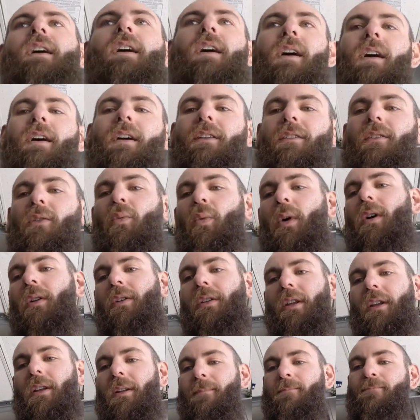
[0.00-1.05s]
It's a
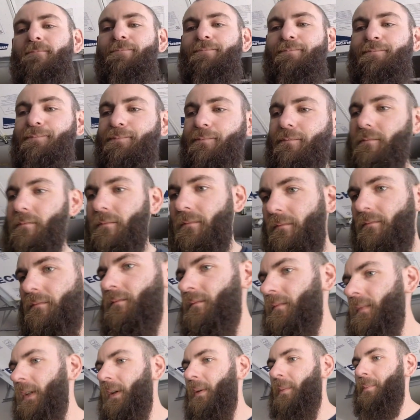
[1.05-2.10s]
weld-in,
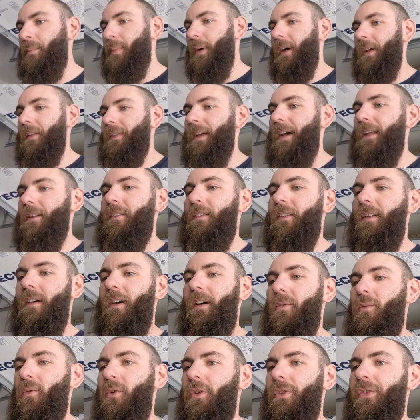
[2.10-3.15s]
but that's
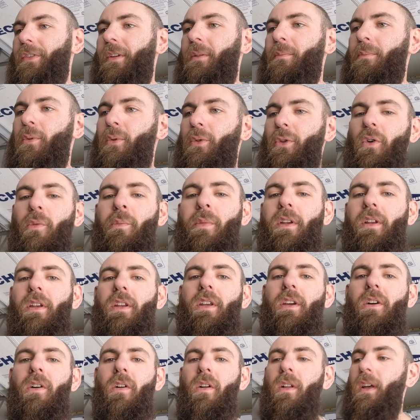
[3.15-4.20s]
real simple, no big
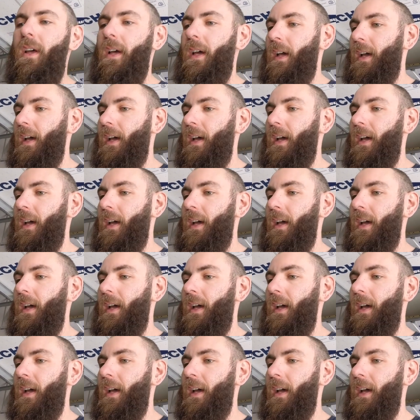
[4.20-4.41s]
deal.